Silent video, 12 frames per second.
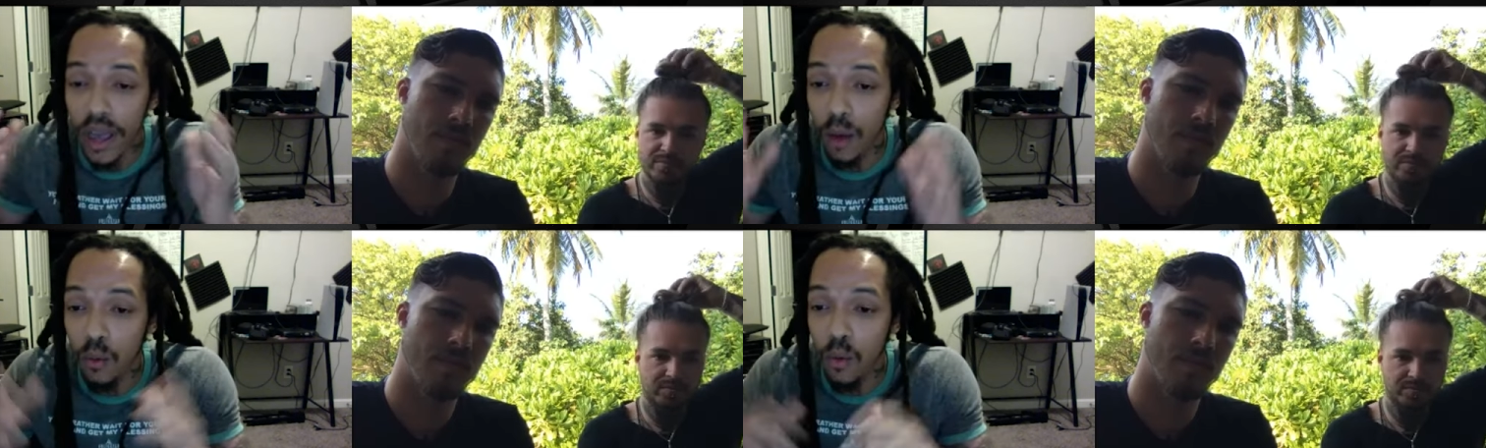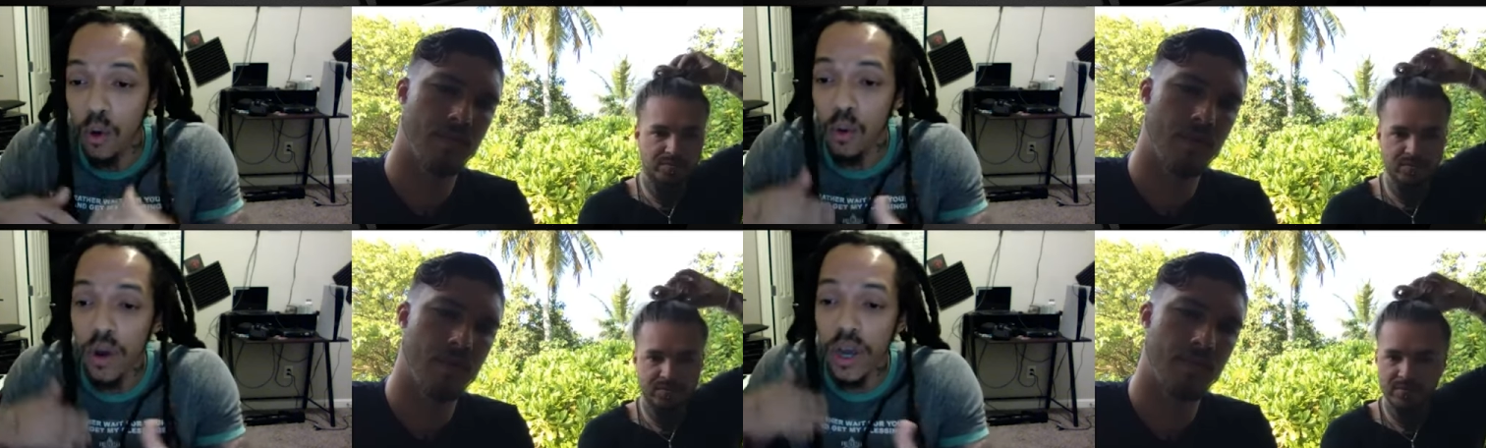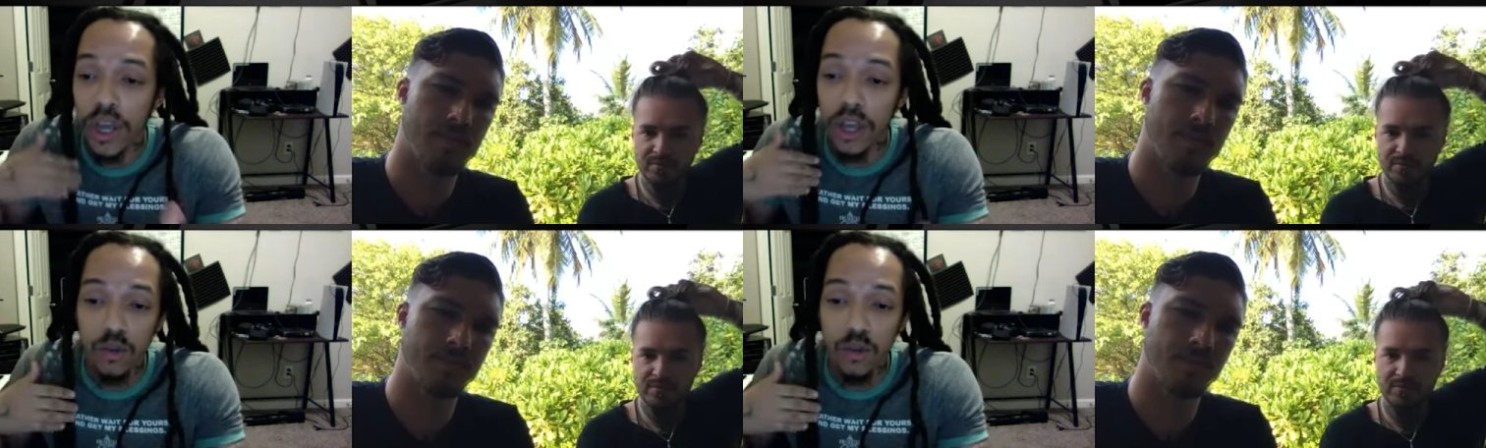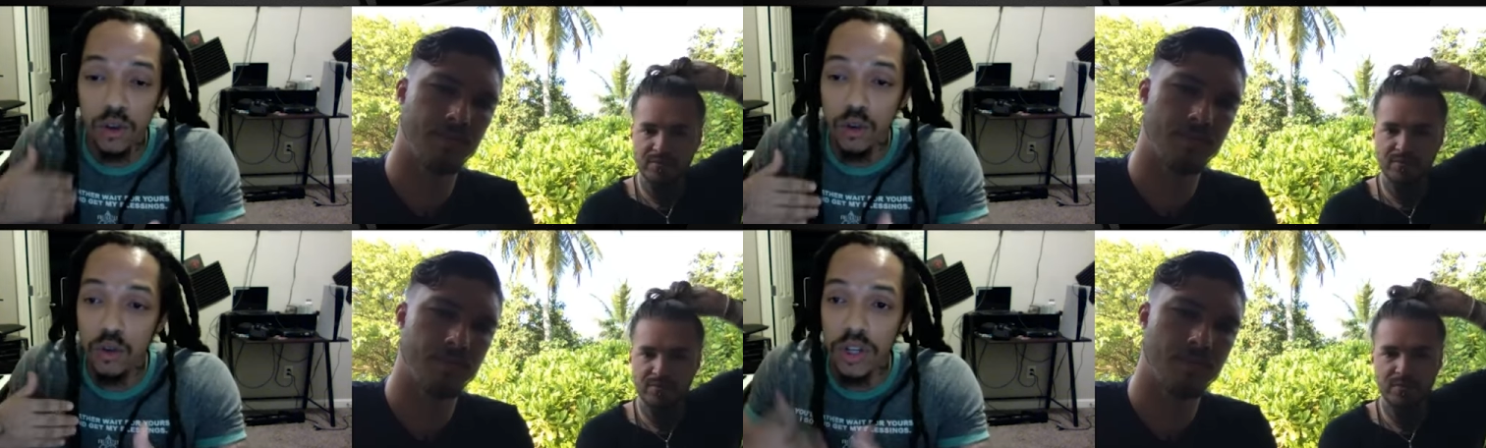Speaker 1: what, what can you
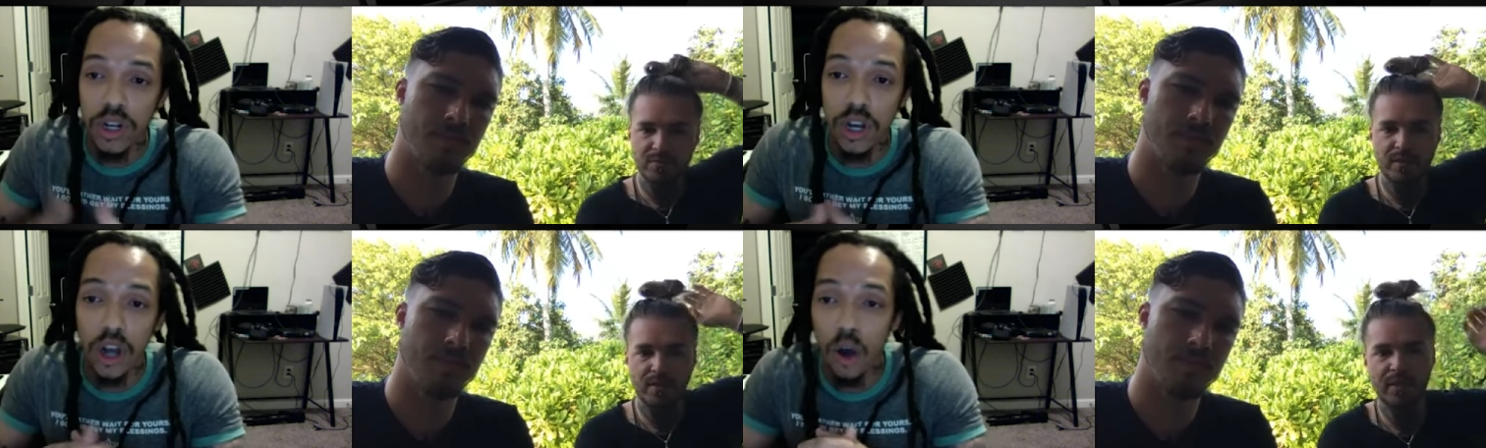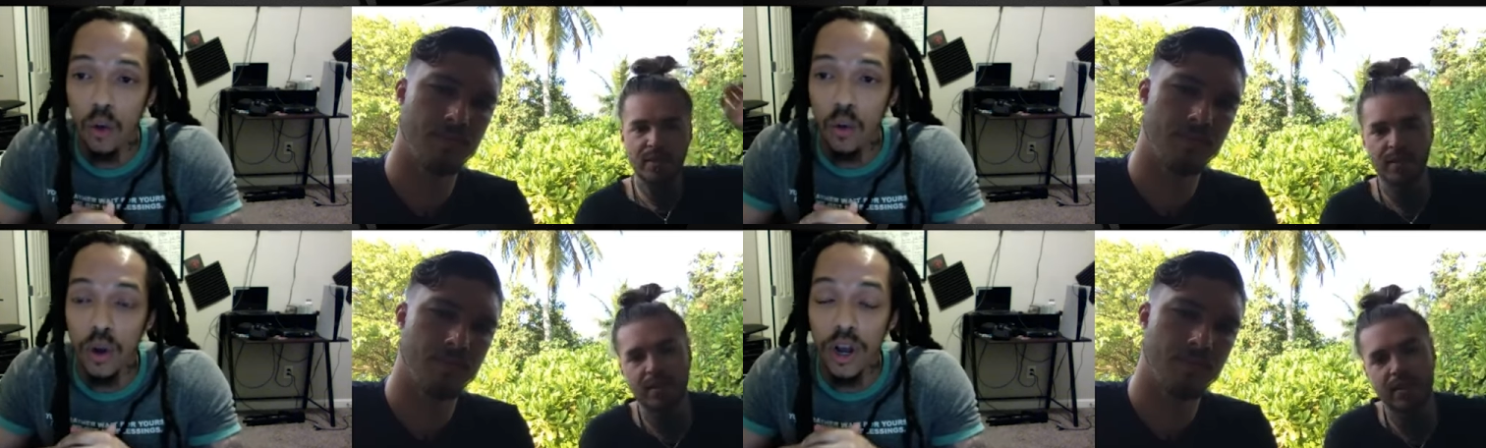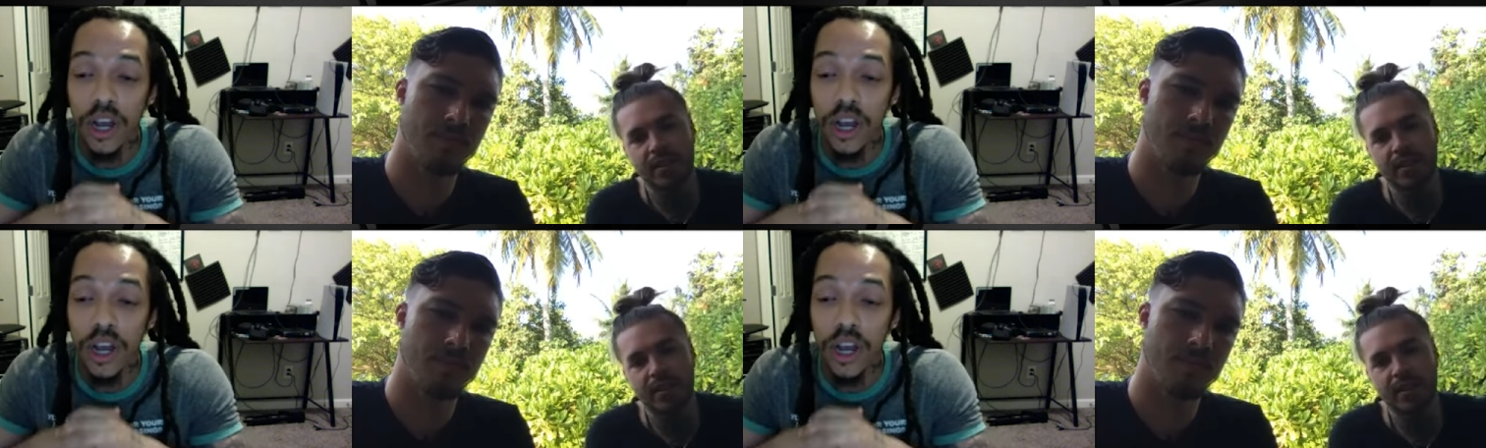lose in the long run